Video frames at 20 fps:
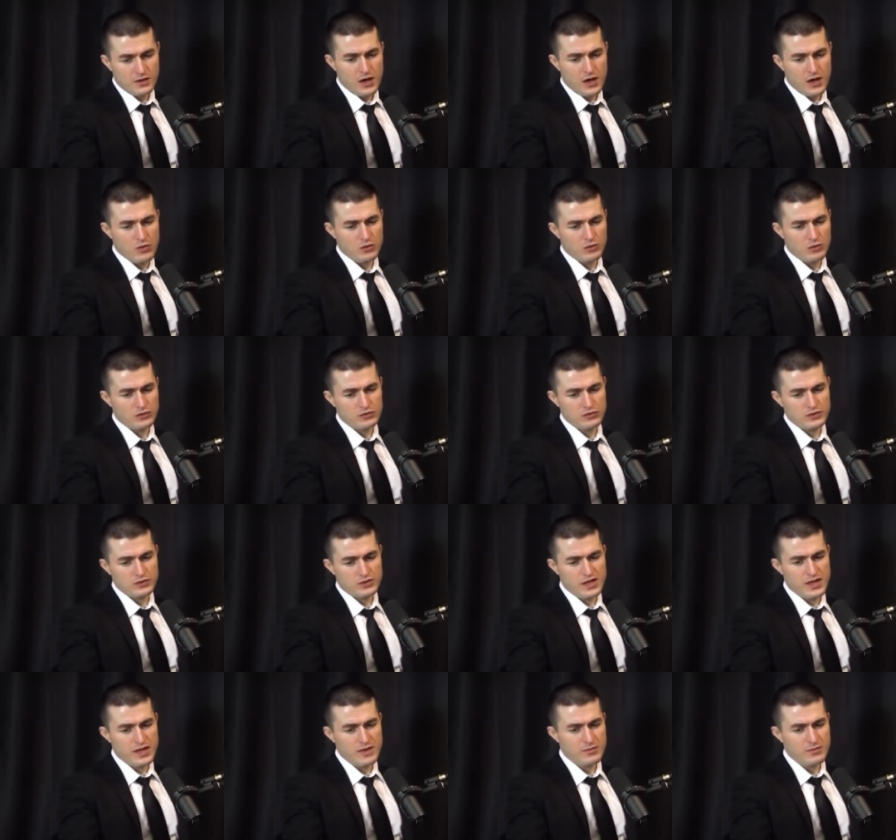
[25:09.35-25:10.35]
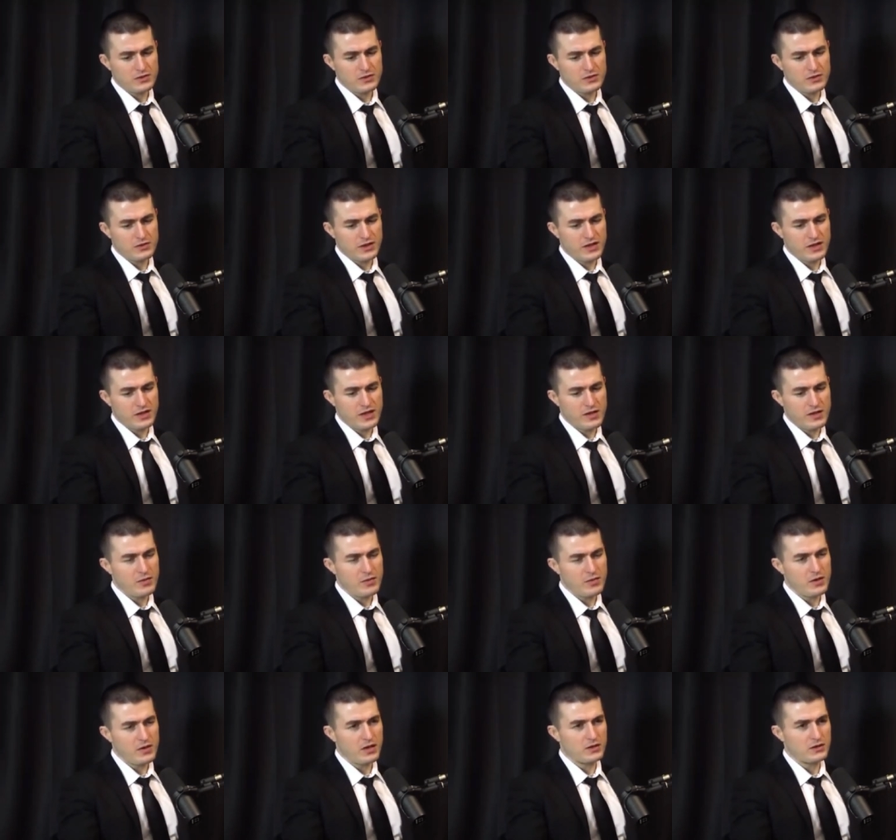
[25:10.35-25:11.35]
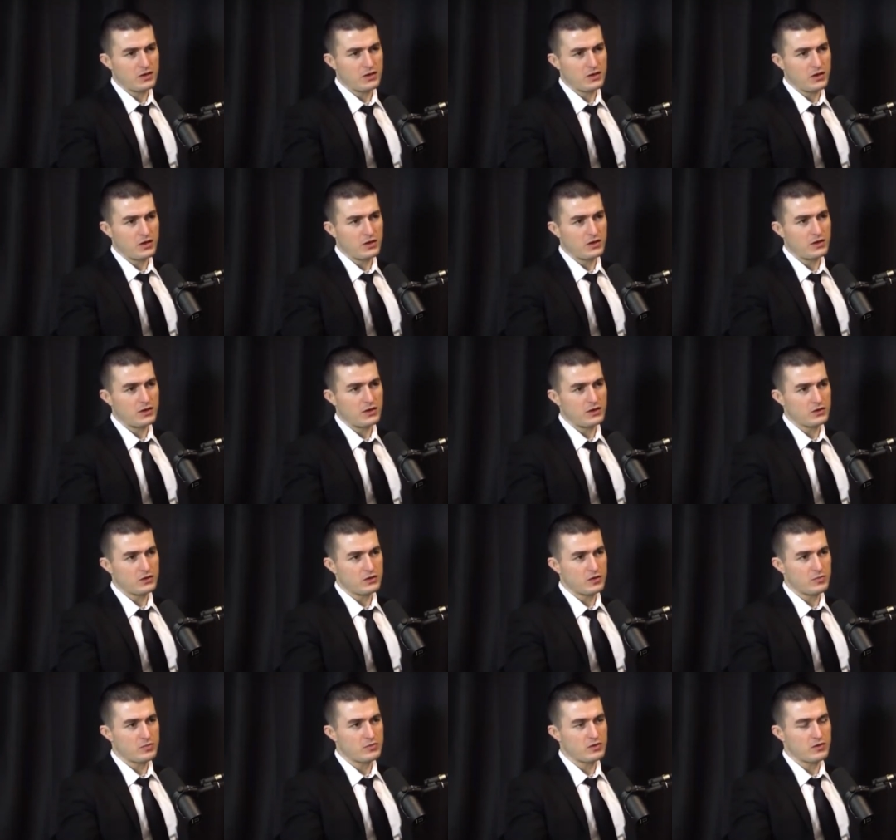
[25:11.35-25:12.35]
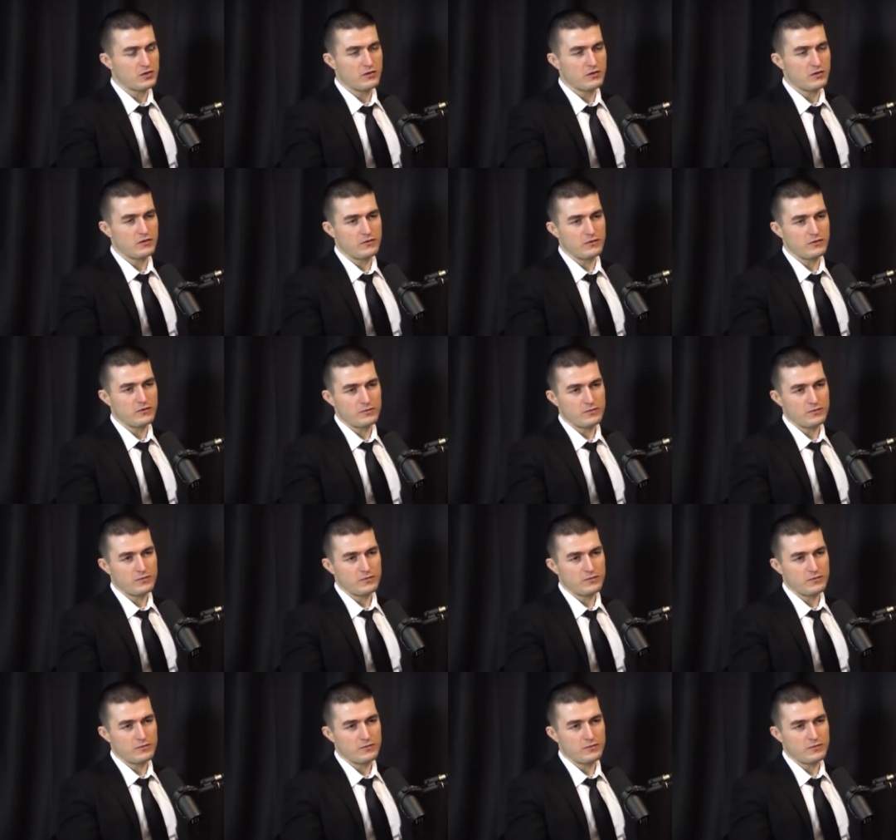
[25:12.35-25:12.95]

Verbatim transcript: I will do damage that can't be undone in terms of